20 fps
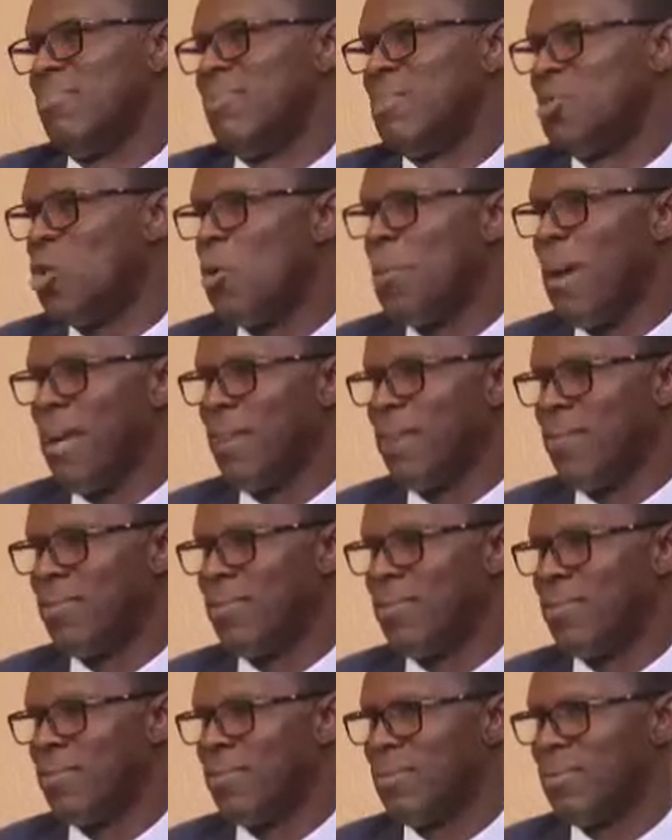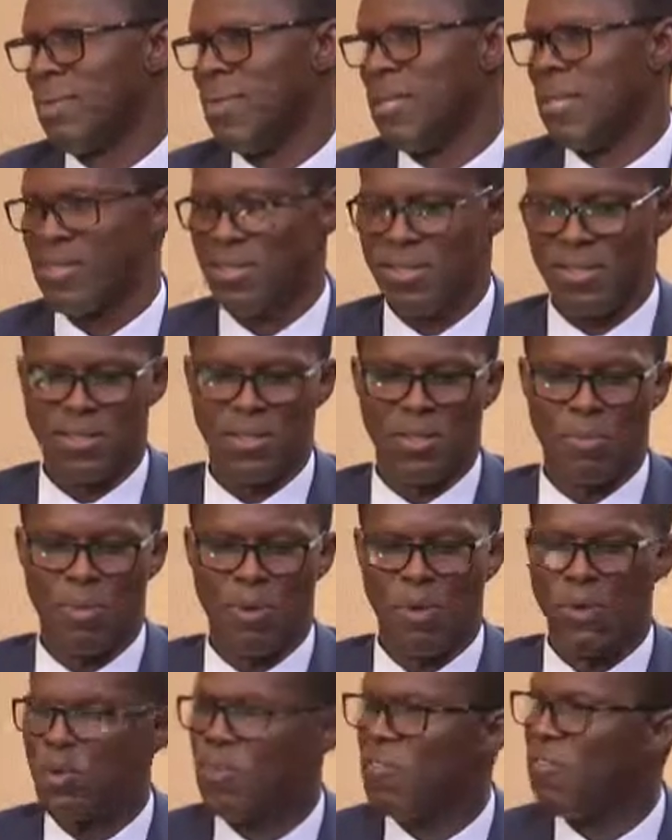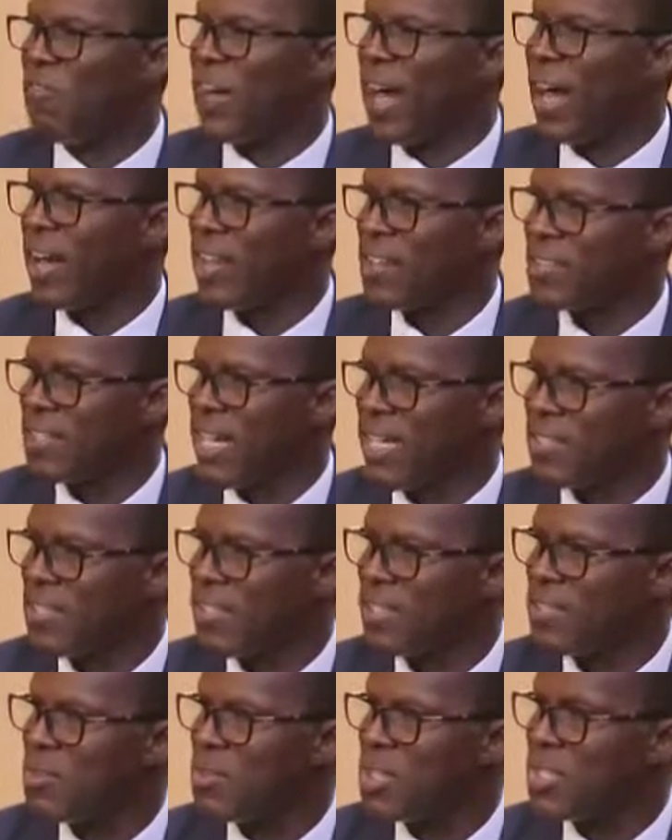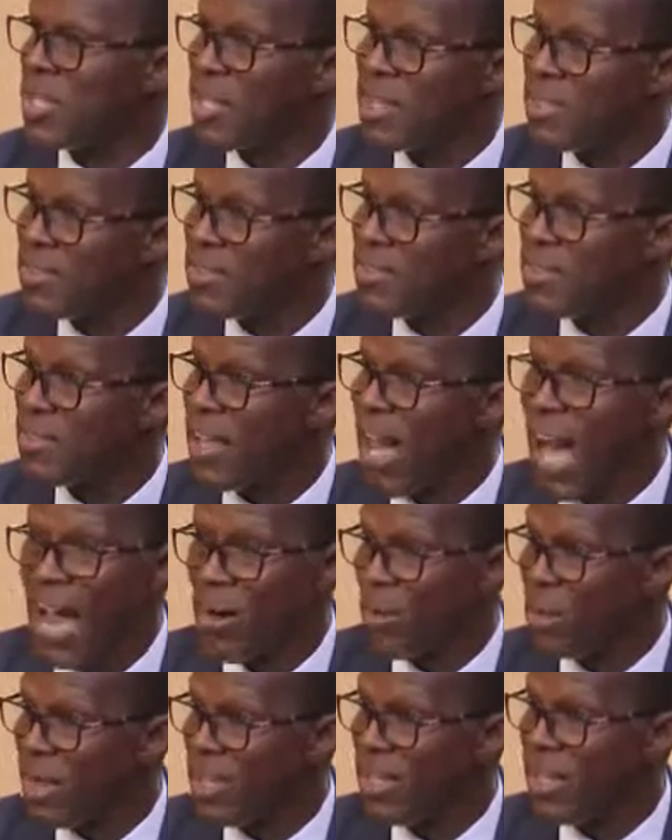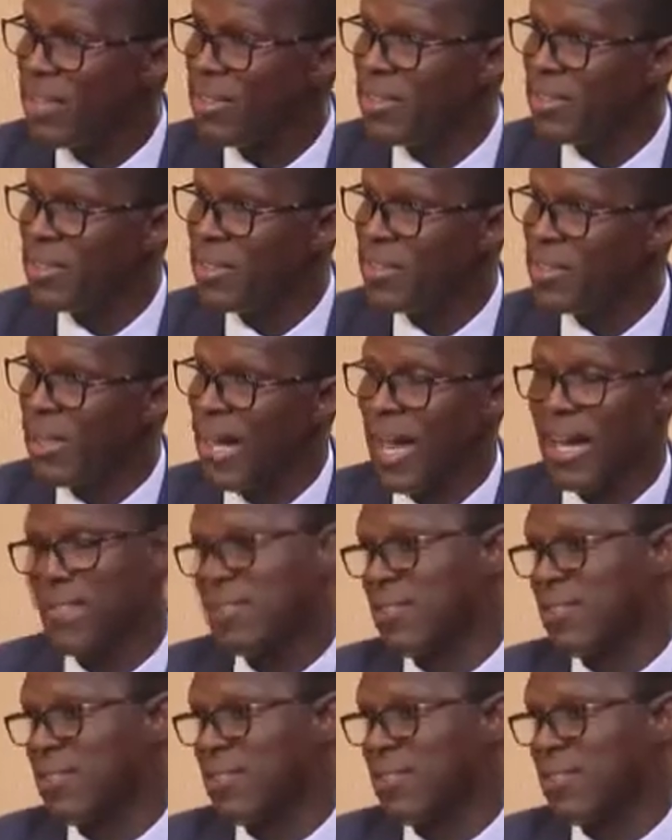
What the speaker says: So many. It's supposed to file certain returns annually at